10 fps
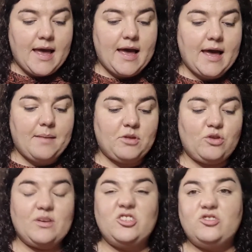
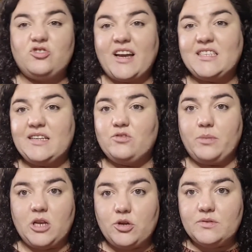You can do straight sleeves or
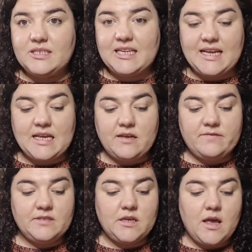balloon
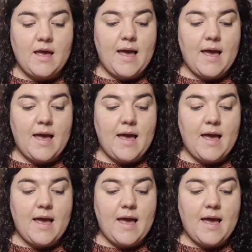sleeves.